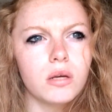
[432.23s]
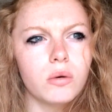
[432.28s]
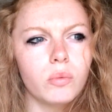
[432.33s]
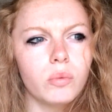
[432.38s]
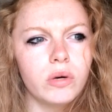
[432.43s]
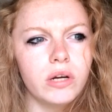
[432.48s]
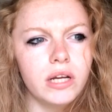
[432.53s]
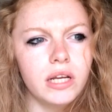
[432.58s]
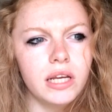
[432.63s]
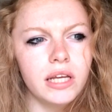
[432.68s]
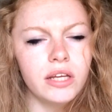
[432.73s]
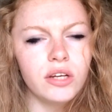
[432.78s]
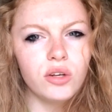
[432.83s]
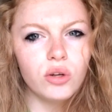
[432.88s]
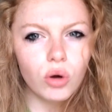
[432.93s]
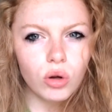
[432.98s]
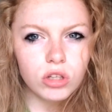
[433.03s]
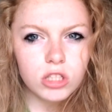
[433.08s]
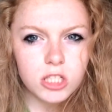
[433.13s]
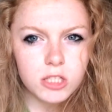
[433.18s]
weirdly
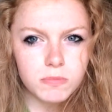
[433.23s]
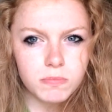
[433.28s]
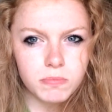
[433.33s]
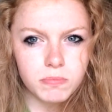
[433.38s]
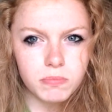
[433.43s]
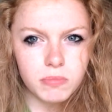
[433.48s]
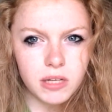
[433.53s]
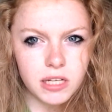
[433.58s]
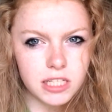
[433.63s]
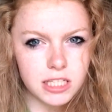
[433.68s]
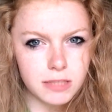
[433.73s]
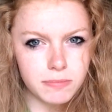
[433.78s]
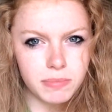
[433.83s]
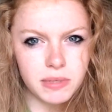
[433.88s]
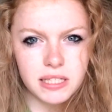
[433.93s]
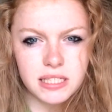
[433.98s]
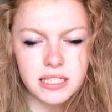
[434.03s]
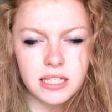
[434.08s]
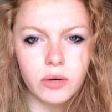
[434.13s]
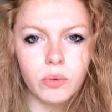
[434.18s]

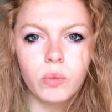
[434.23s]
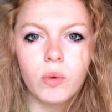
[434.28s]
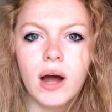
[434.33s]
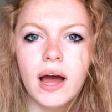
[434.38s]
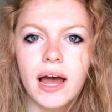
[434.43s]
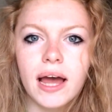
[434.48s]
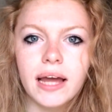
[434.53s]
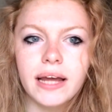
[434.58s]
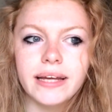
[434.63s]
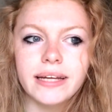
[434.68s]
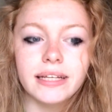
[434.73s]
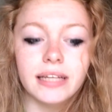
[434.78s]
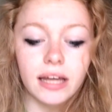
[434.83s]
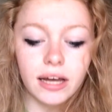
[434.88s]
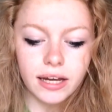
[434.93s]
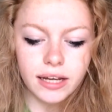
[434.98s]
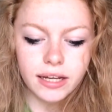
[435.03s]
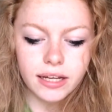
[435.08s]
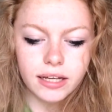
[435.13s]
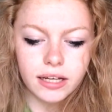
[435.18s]
non-explicit way,
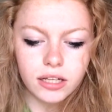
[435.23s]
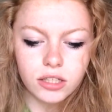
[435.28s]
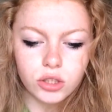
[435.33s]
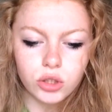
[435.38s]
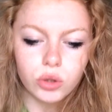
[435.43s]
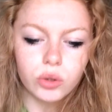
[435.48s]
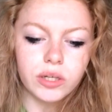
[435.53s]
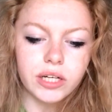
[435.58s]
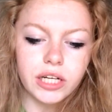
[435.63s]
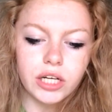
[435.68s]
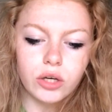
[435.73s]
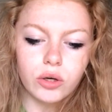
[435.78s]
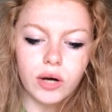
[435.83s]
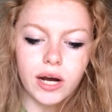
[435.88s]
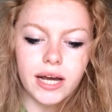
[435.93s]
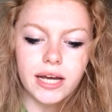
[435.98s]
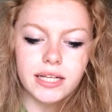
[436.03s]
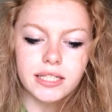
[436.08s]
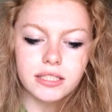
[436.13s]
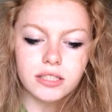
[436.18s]
like Dorian
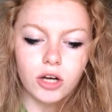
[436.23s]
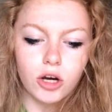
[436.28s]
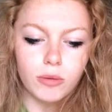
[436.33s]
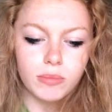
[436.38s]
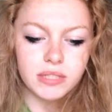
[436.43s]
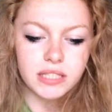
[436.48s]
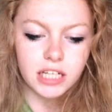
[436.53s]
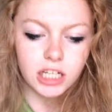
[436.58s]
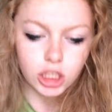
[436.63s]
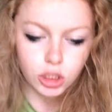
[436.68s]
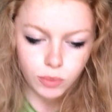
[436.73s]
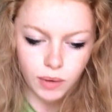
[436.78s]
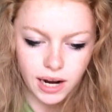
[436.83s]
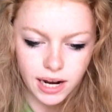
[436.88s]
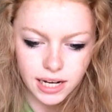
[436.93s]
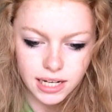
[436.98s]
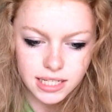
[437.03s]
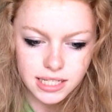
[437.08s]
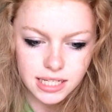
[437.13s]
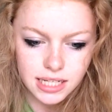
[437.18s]
Gray's
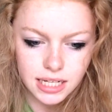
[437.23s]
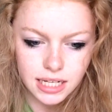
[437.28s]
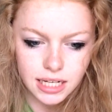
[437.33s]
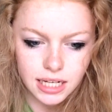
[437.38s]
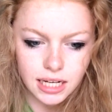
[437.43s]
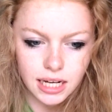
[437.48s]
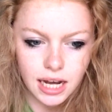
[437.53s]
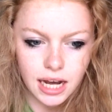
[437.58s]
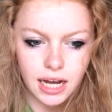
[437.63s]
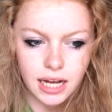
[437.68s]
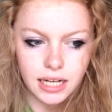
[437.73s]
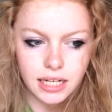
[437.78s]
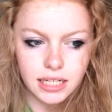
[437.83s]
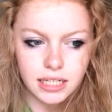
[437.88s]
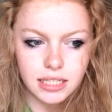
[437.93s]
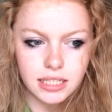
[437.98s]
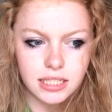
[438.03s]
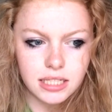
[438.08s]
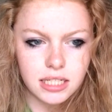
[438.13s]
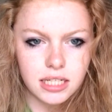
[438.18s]
homosexuality
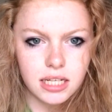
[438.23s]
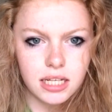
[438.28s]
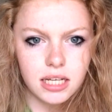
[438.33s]
and